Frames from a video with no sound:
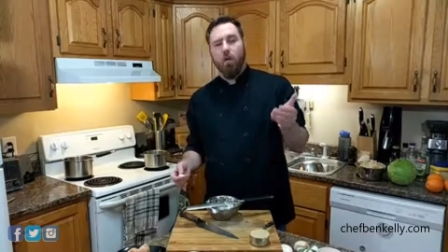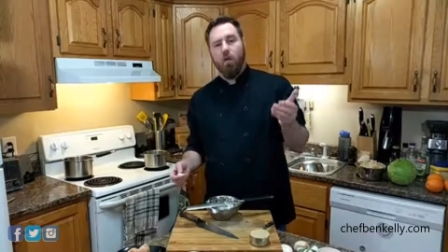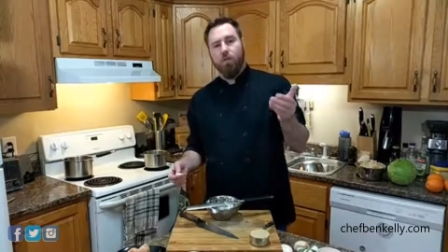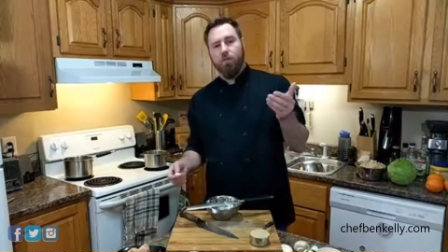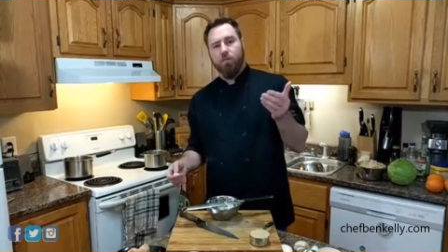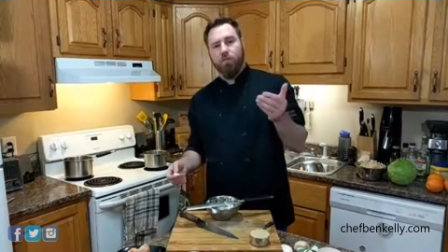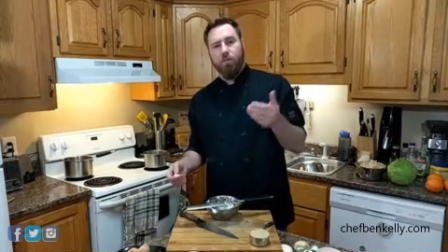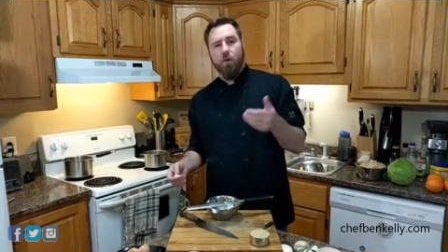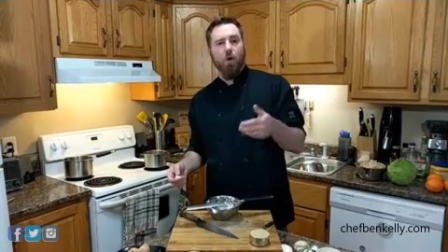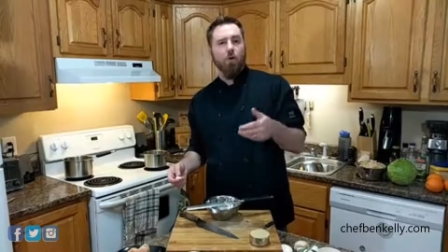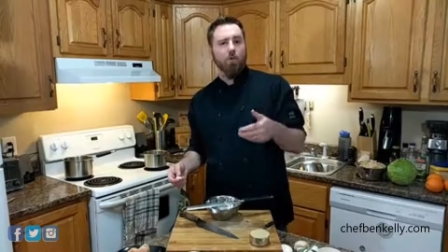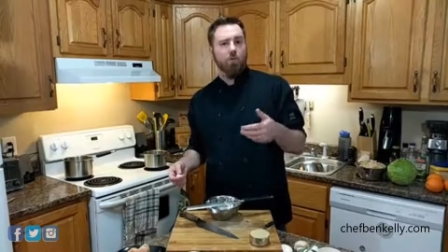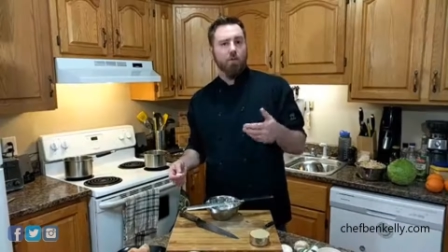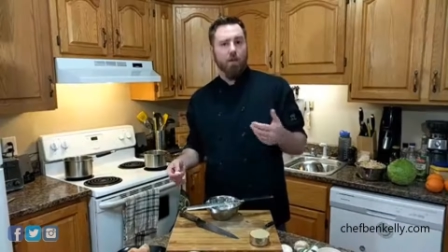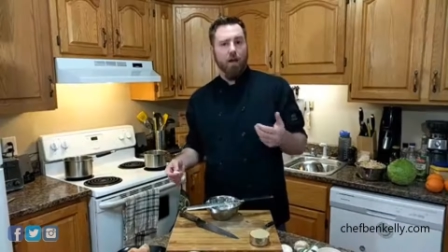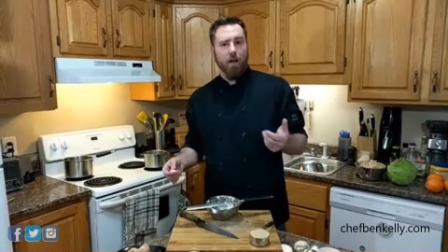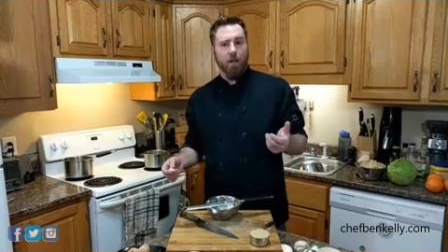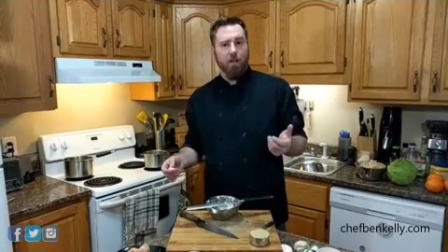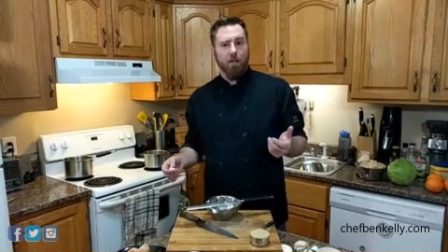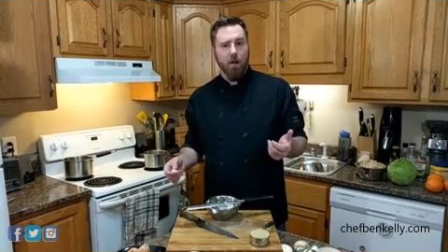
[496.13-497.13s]
When it's
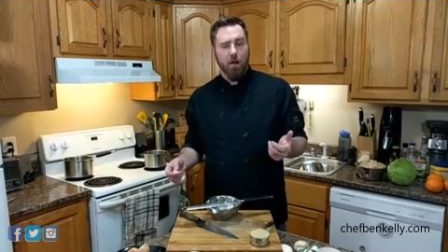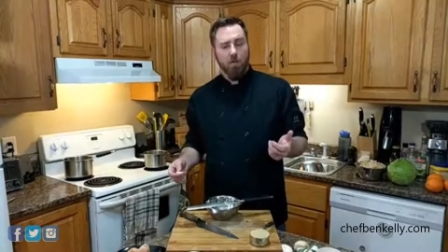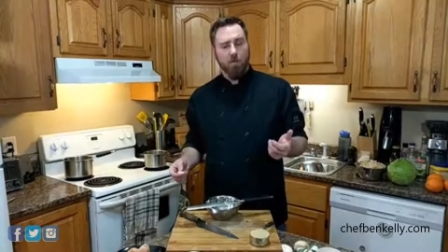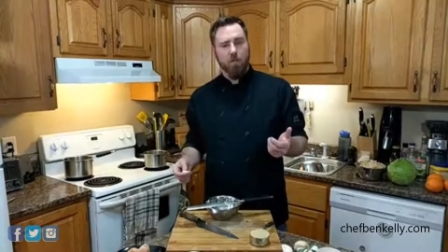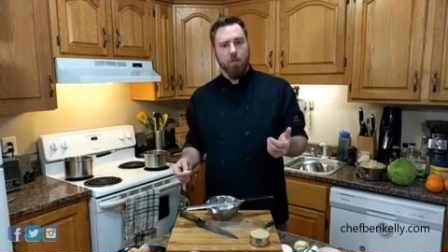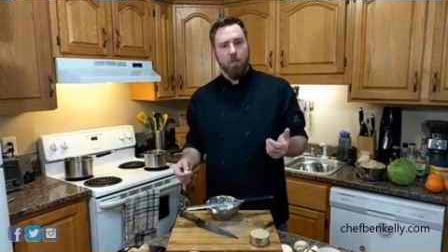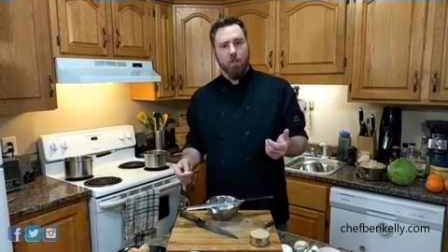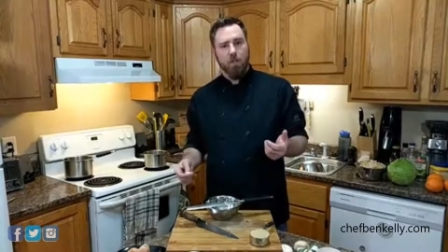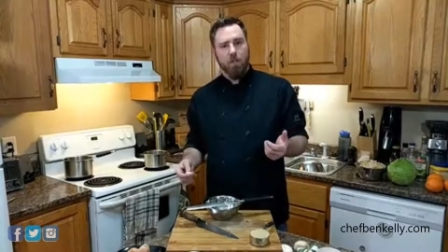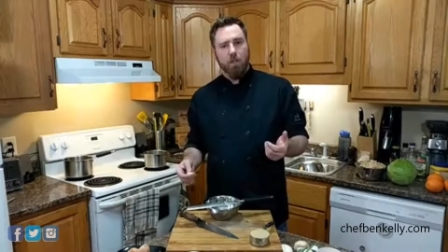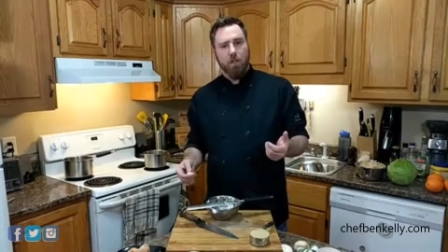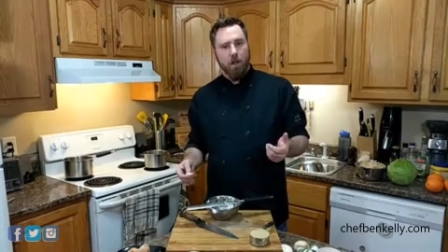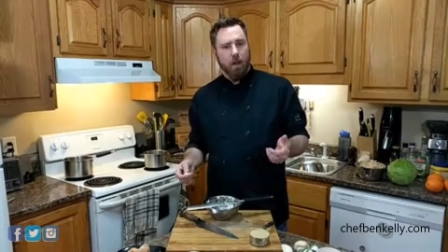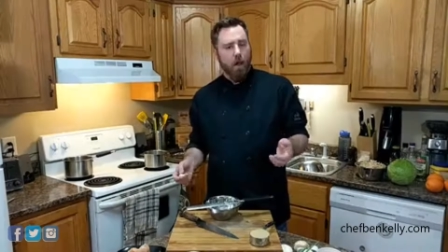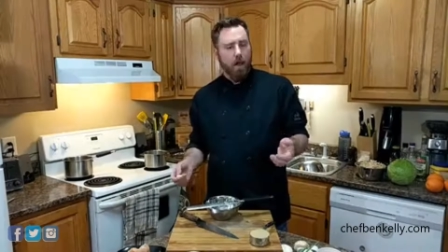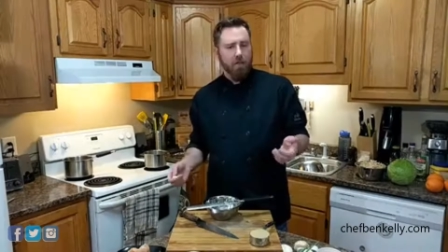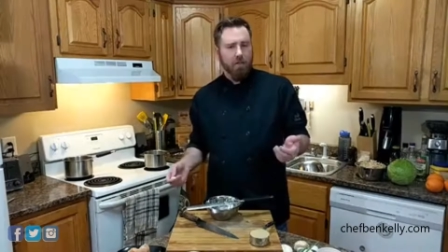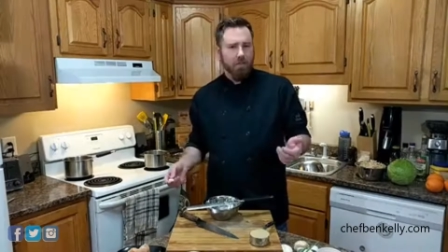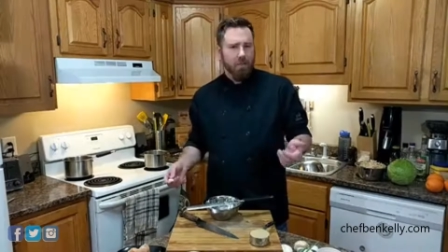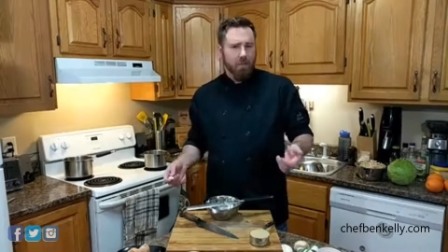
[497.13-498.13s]
frozen, I don't.
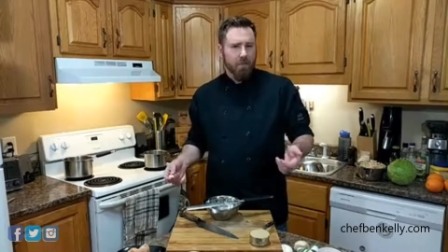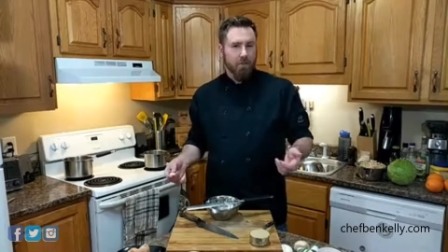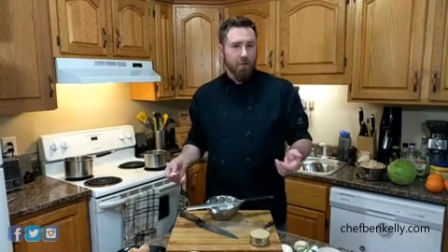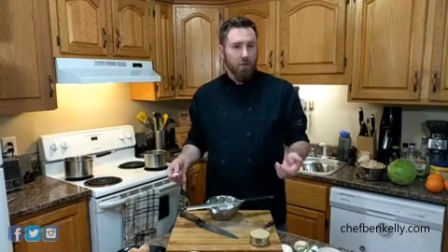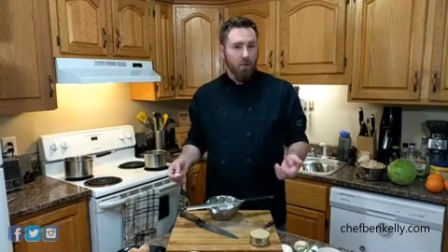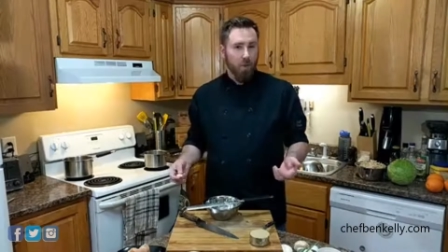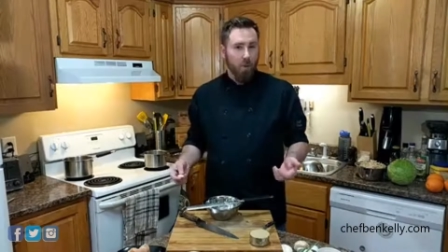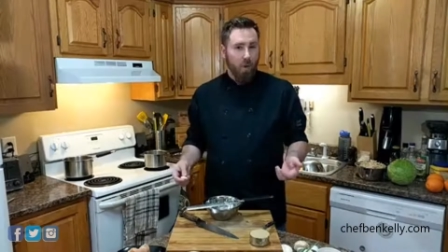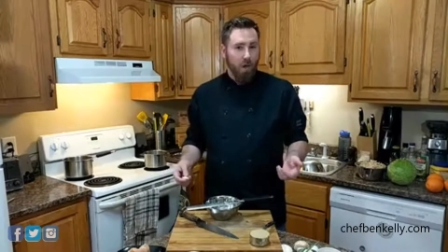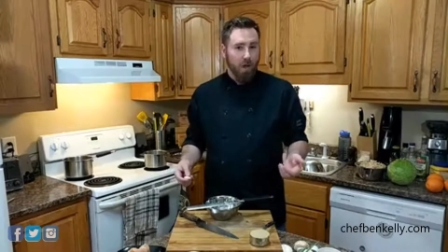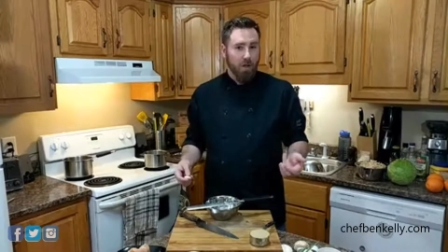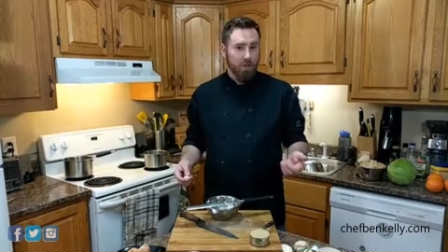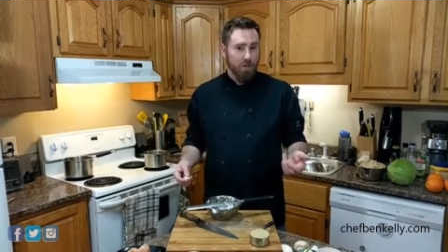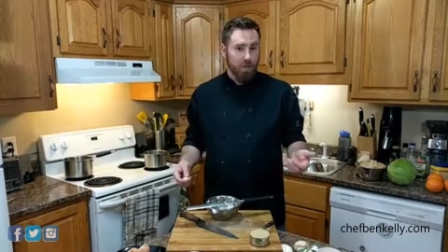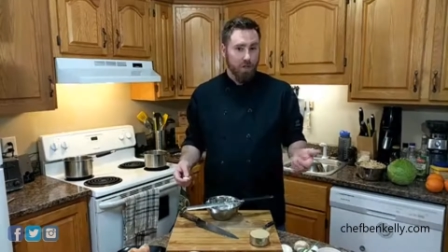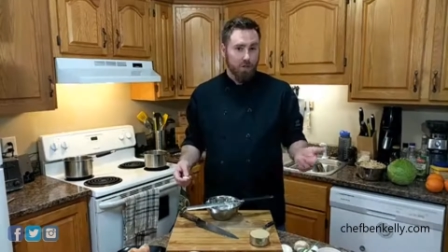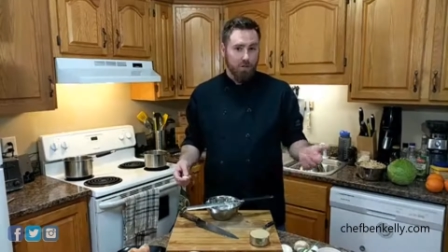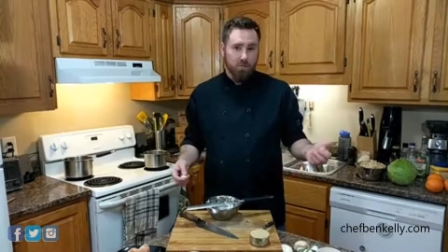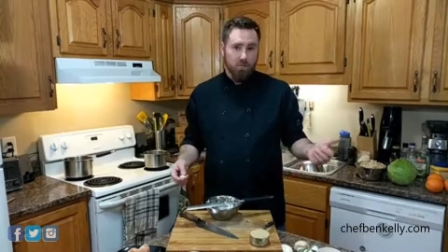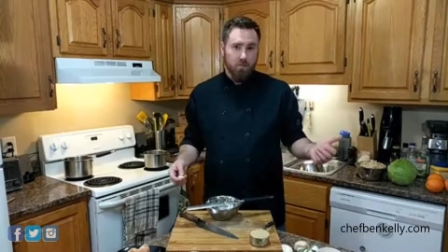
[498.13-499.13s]
Just make sure you
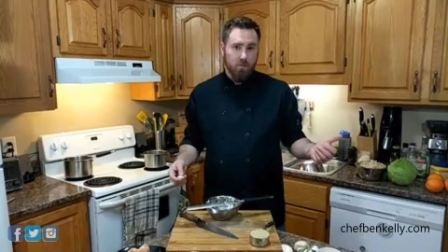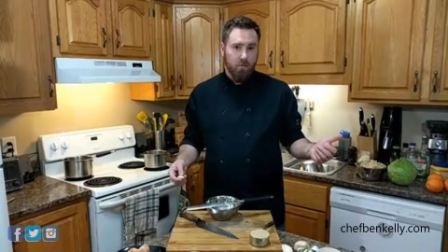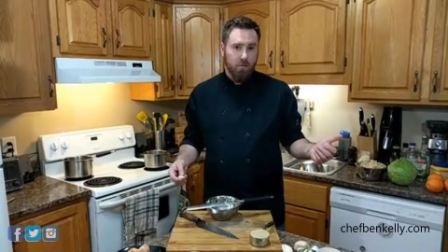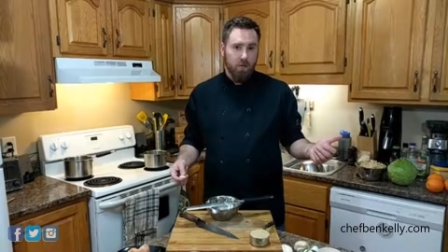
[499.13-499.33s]
wash it.